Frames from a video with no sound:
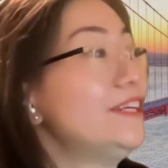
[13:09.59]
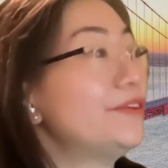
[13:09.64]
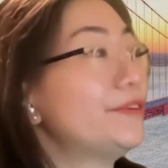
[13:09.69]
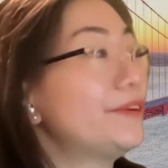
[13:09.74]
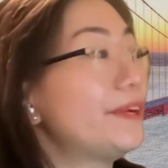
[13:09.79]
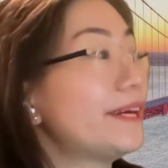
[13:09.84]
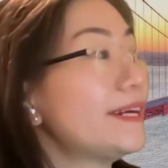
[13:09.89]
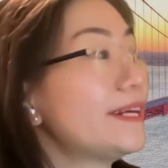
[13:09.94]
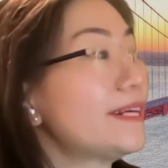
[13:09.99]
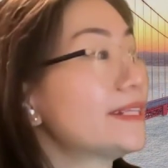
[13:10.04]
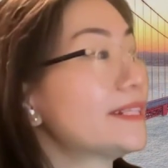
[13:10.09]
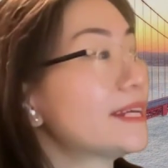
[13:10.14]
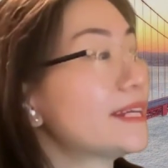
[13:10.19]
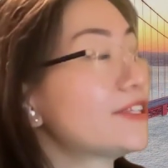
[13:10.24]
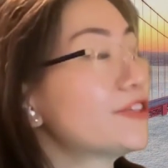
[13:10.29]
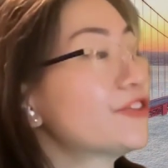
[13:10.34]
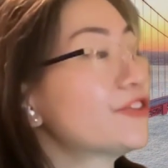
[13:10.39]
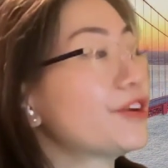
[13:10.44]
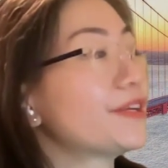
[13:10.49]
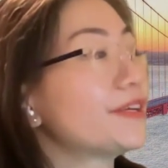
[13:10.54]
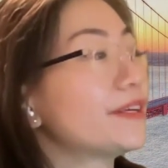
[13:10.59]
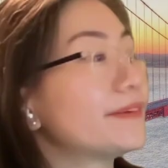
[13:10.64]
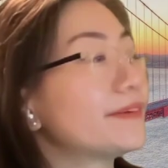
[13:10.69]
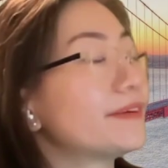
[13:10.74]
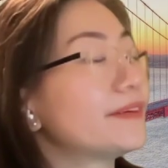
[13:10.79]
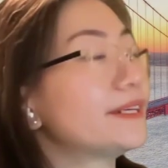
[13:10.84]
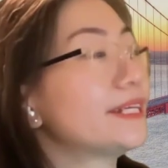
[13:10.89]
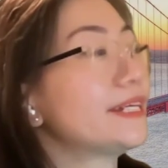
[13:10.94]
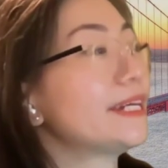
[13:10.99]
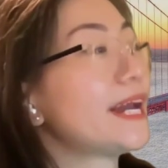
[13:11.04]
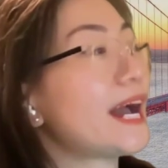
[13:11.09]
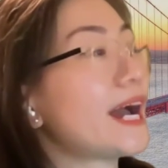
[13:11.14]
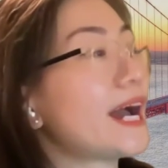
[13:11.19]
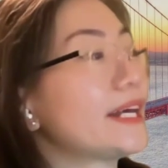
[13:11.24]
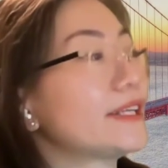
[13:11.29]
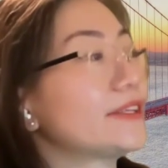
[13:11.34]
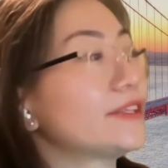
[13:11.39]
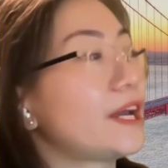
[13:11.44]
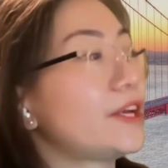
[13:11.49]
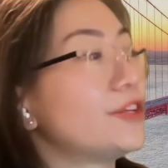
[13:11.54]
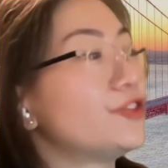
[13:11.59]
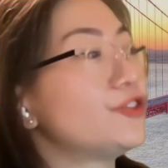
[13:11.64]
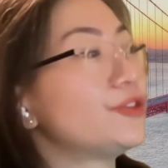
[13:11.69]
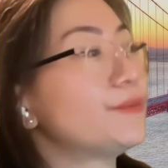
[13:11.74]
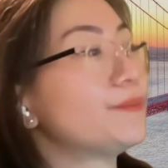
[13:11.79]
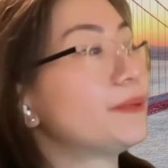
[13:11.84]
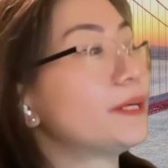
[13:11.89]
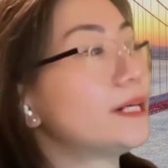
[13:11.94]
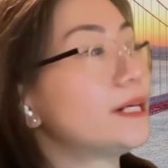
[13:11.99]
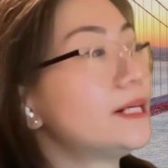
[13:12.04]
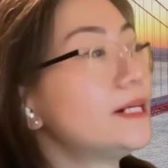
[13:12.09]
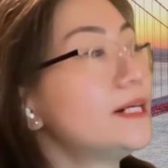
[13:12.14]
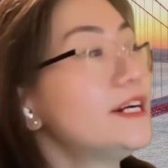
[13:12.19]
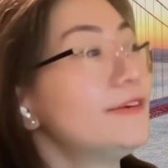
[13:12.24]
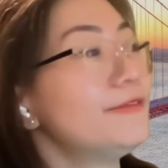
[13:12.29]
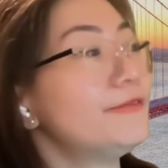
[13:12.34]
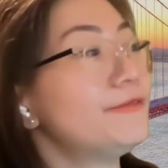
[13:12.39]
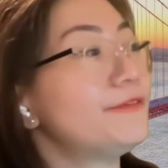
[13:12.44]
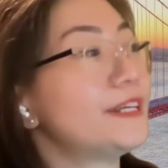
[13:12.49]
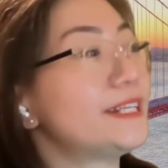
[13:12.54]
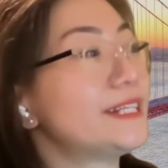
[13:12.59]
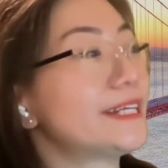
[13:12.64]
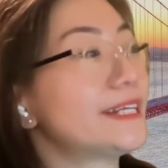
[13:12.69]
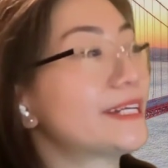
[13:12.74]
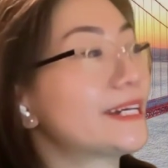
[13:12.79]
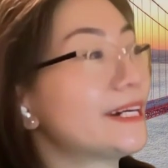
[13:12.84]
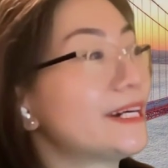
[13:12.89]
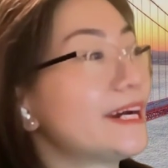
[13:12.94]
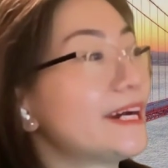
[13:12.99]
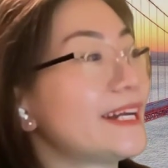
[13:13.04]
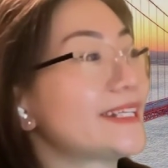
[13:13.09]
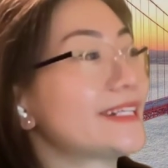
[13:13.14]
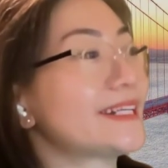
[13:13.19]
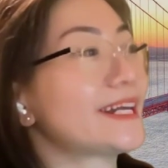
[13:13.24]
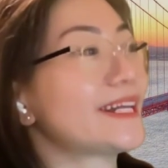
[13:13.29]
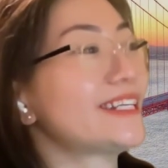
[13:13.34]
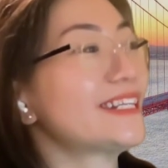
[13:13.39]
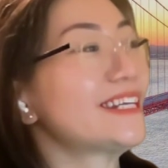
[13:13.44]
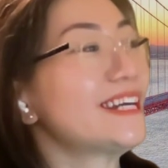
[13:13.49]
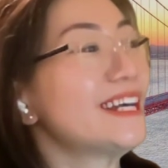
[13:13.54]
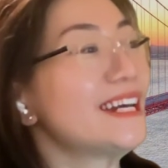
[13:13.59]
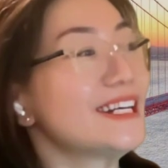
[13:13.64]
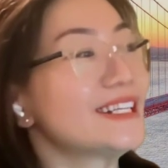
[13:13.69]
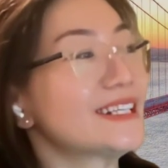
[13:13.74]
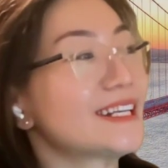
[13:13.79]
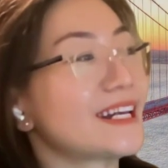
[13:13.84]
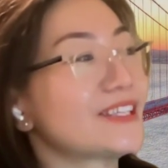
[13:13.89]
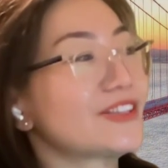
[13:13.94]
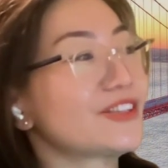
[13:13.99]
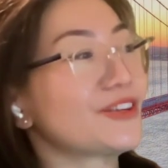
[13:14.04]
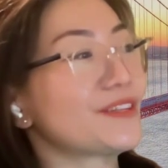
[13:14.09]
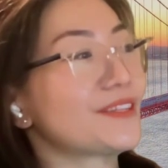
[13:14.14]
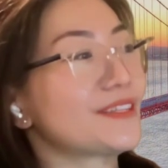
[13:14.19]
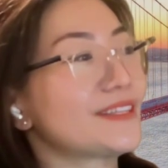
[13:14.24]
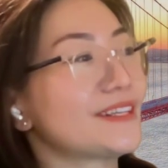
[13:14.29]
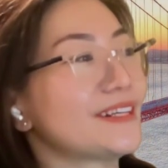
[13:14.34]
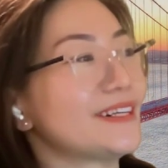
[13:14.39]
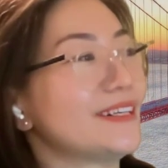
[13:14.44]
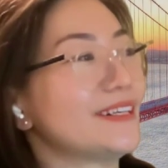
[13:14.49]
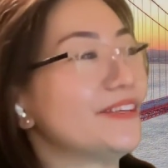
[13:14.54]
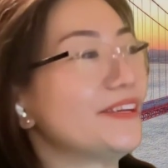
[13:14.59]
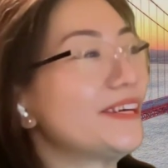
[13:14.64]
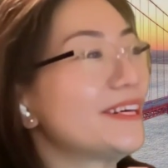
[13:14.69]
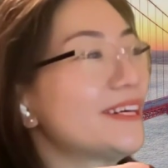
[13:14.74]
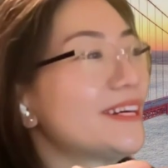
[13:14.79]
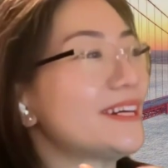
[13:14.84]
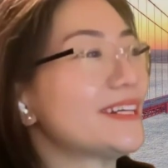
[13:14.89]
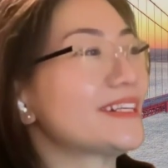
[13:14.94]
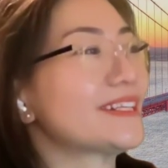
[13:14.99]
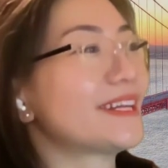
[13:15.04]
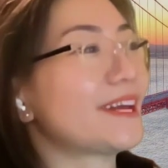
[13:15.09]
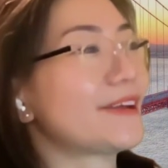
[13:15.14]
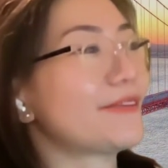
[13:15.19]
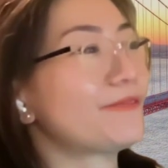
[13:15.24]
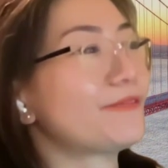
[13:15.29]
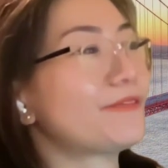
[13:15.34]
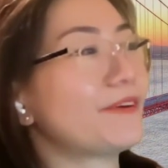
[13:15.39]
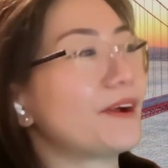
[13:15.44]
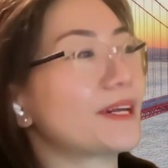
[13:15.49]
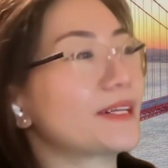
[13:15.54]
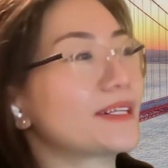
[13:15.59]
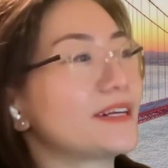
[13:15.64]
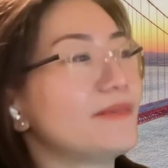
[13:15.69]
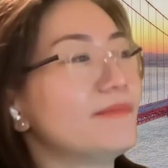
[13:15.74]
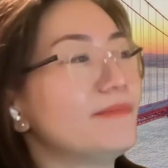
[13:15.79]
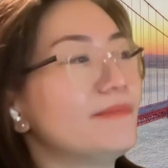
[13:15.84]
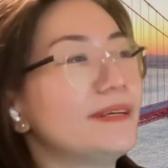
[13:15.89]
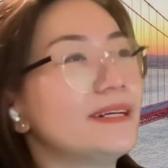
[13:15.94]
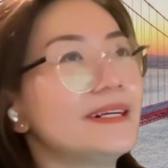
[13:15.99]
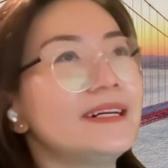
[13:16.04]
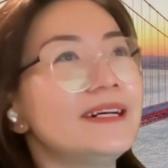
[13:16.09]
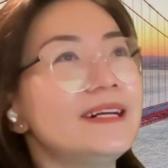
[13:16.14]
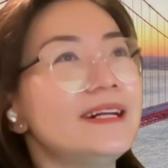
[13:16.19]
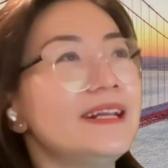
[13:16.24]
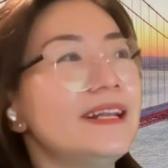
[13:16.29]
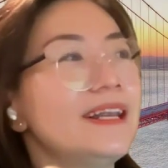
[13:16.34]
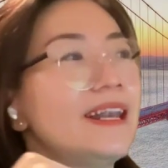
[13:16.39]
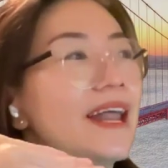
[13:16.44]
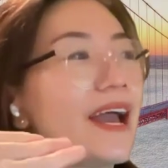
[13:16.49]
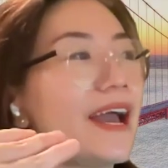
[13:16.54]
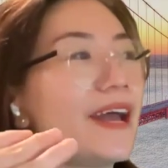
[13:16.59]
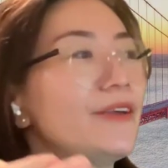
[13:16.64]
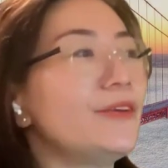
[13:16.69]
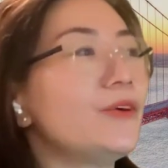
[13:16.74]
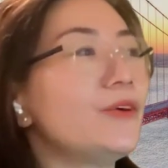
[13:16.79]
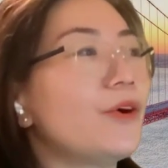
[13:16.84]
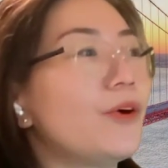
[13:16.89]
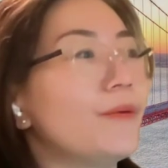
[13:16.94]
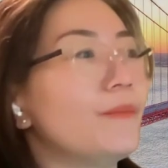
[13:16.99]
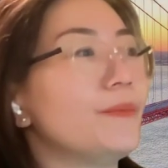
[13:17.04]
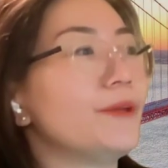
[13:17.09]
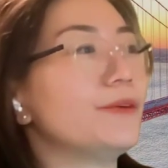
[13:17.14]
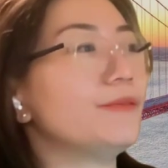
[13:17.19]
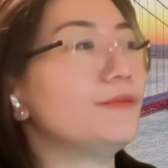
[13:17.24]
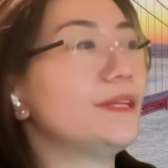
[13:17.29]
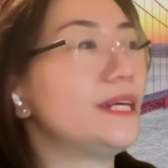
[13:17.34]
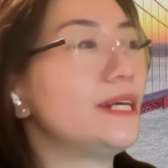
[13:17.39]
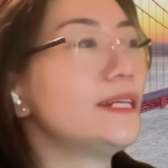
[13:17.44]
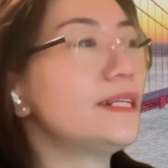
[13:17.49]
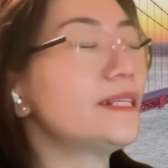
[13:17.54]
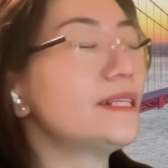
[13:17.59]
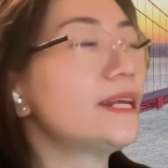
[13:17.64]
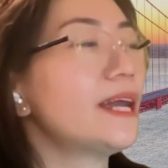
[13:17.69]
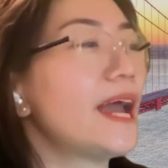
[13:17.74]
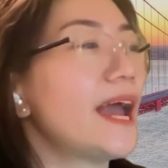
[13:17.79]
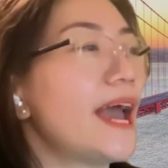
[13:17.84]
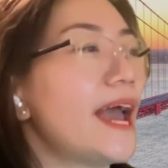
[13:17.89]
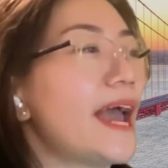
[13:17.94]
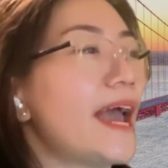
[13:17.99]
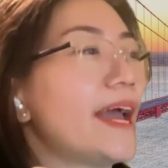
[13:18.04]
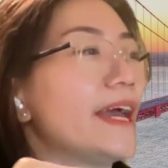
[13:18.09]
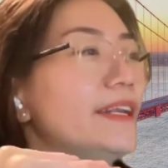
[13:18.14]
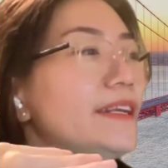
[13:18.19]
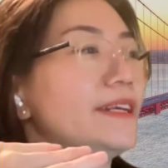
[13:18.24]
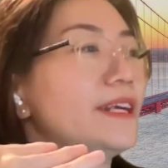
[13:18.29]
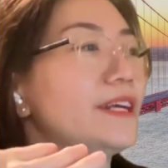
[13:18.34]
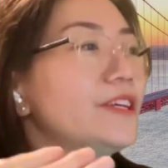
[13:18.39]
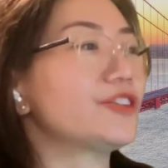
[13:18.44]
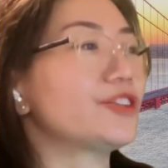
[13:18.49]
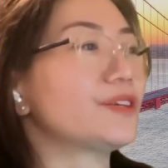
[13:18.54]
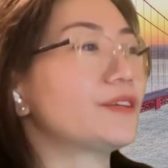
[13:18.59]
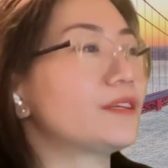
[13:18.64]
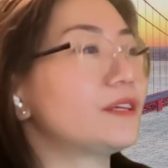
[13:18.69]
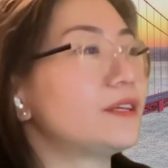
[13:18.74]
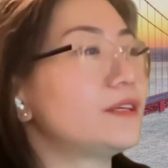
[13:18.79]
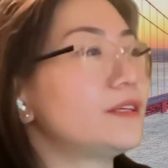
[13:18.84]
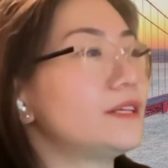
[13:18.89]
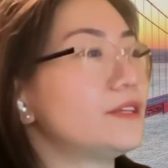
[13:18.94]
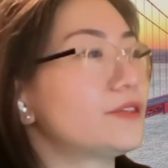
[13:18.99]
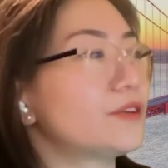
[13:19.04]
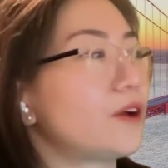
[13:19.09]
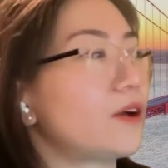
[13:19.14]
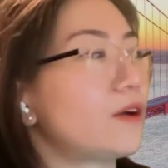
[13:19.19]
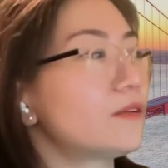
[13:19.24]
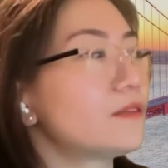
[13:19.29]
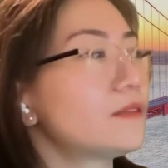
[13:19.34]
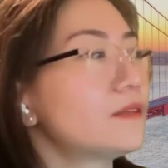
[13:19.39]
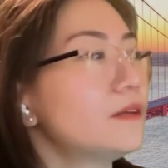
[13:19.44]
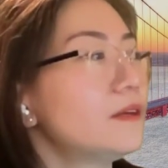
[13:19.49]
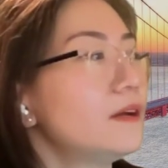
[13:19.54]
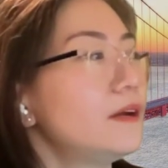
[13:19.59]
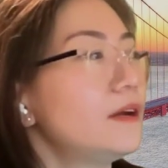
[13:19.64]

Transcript: real assets generally are tangible physical assets, such as the real estate, for example, land or buildings and natural resource,